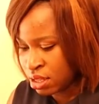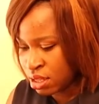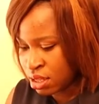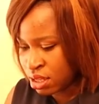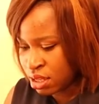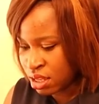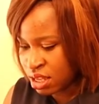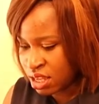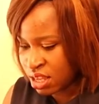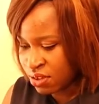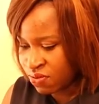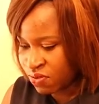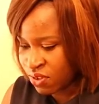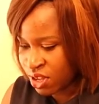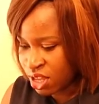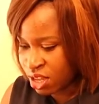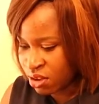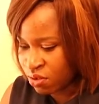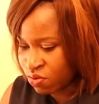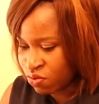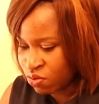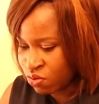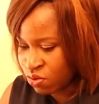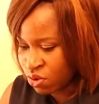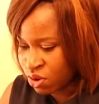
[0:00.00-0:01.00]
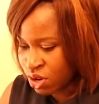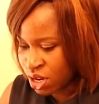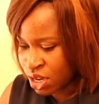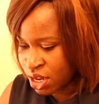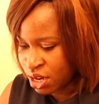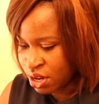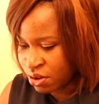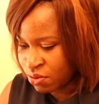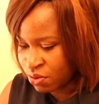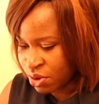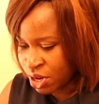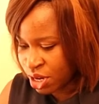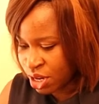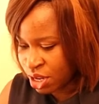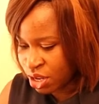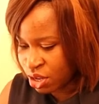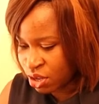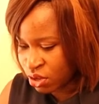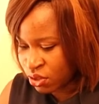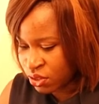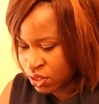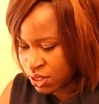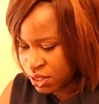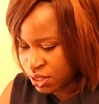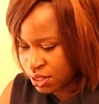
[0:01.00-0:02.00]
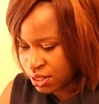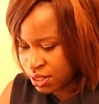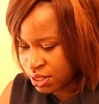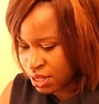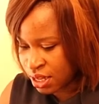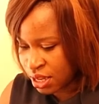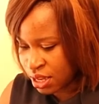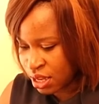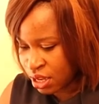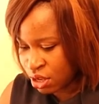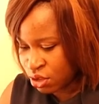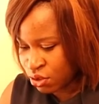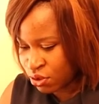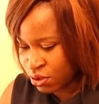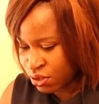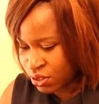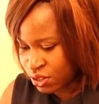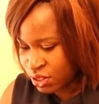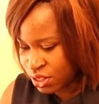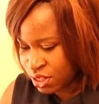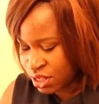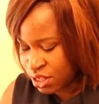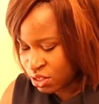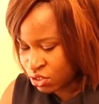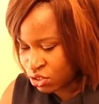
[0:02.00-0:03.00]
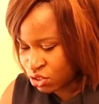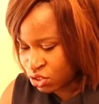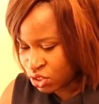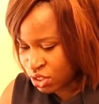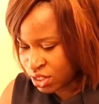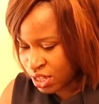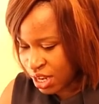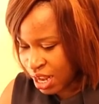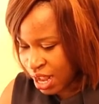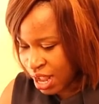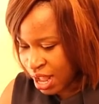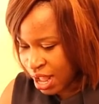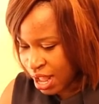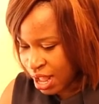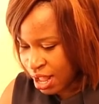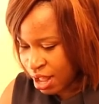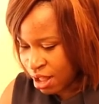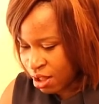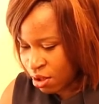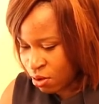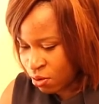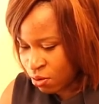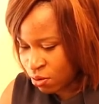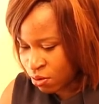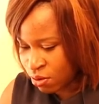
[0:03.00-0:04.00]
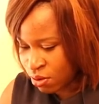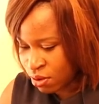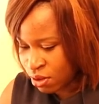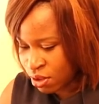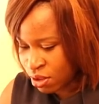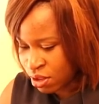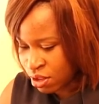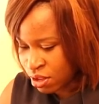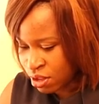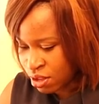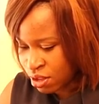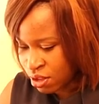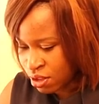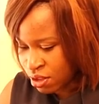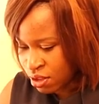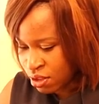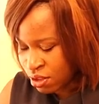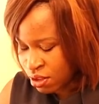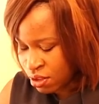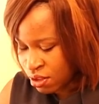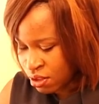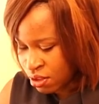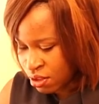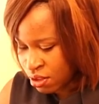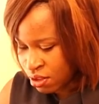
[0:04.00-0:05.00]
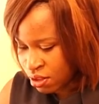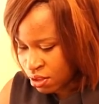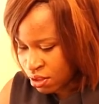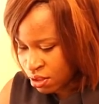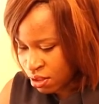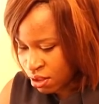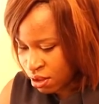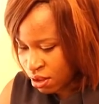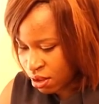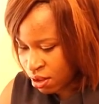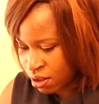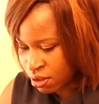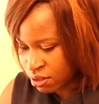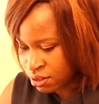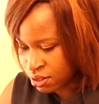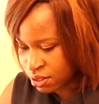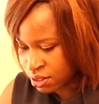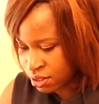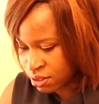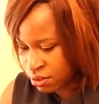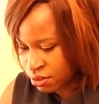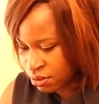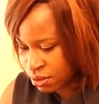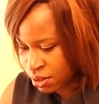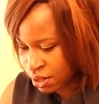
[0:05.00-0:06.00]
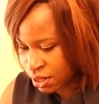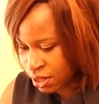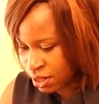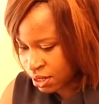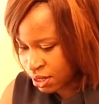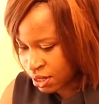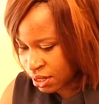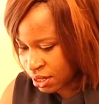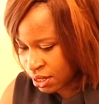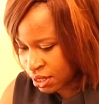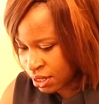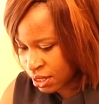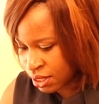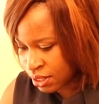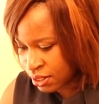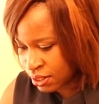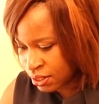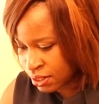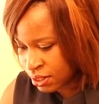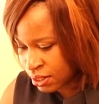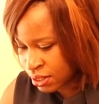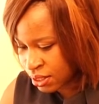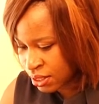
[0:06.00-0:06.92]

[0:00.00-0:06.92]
and give it a really good stir. You can see just how concentrated it is.